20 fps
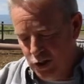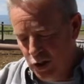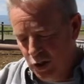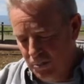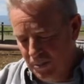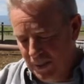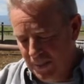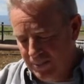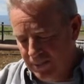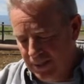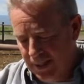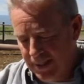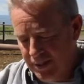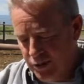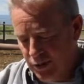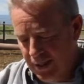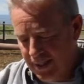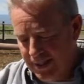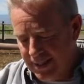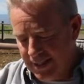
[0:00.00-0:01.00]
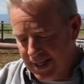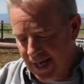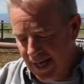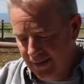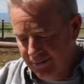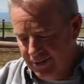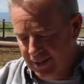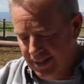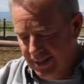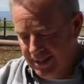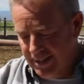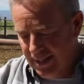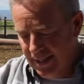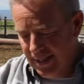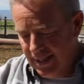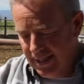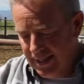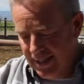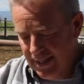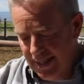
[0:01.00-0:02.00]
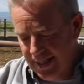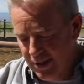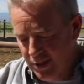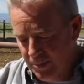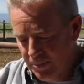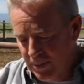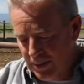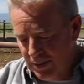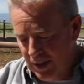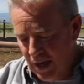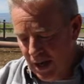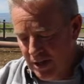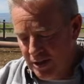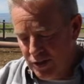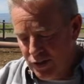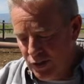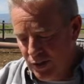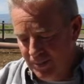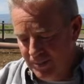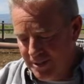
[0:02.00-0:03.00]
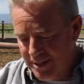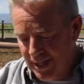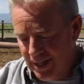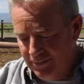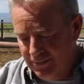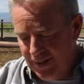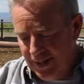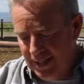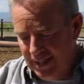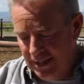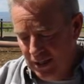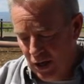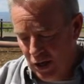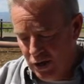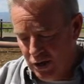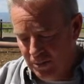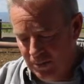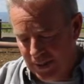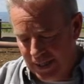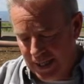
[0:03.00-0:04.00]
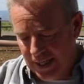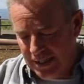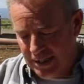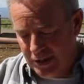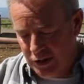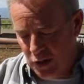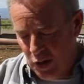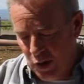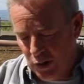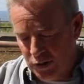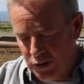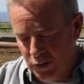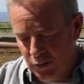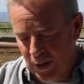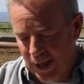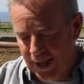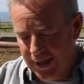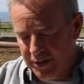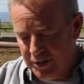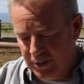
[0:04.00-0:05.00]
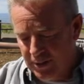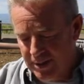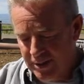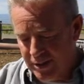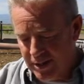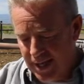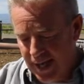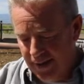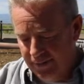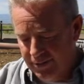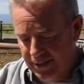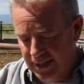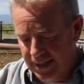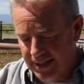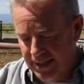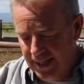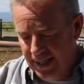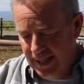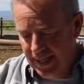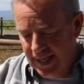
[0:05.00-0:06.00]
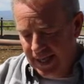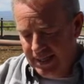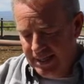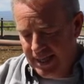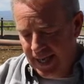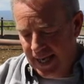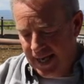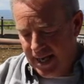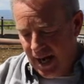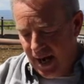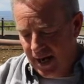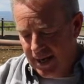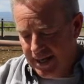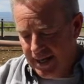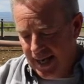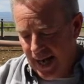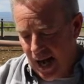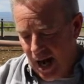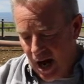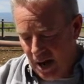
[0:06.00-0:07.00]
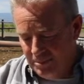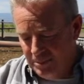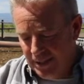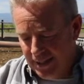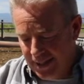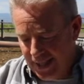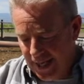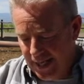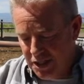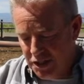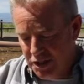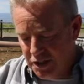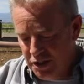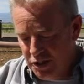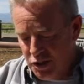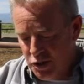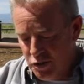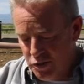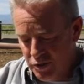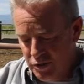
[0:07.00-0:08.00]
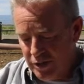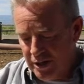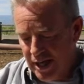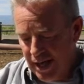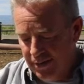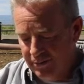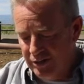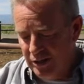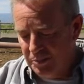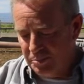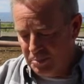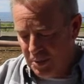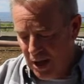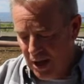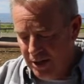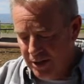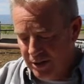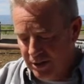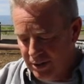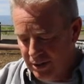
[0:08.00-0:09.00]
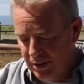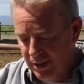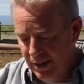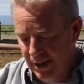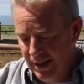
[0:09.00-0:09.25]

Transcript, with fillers: two people enter into covenant, neither belongs to himself any longer because those who enter into covenant take on an obligation to their covenant partner.